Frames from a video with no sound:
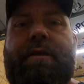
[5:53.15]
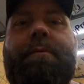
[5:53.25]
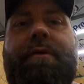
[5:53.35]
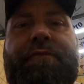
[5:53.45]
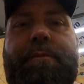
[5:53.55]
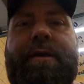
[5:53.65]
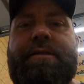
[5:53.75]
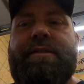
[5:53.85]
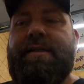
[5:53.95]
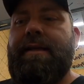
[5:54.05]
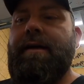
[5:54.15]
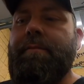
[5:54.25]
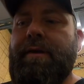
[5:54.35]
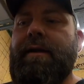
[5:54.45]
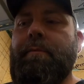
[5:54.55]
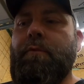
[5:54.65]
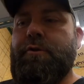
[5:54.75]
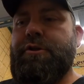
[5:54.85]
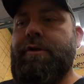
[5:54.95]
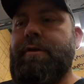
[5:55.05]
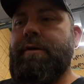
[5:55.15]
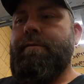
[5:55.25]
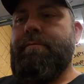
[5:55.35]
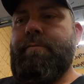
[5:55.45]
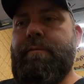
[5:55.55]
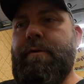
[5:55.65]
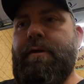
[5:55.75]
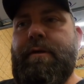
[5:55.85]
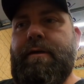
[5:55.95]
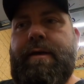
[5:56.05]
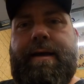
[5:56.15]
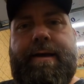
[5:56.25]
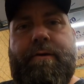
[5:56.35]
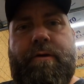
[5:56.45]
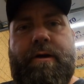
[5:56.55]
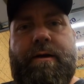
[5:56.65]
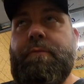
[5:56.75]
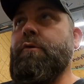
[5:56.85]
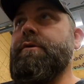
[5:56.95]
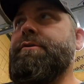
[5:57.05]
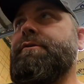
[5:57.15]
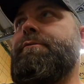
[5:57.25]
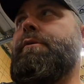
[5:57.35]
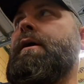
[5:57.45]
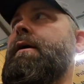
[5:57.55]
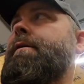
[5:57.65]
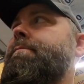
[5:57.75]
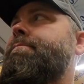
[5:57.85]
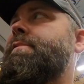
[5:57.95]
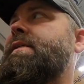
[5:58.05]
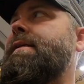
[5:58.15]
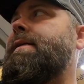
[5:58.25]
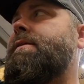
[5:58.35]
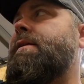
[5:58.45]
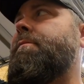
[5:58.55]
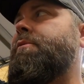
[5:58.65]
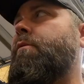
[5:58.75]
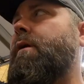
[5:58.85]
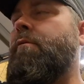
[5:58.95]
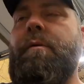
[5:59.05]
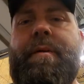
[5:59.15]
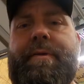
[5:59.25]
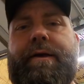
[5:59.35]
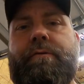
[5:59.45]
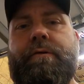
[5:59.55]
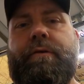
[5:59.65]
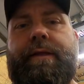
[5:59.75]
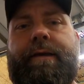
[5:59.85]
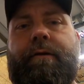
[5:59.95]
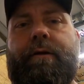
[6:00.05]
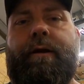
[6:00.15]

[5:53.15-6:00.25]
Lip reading: Give me a few minutes to set up, and I'm going to show you how I'm going to set this up to where I want my pedal and all that. All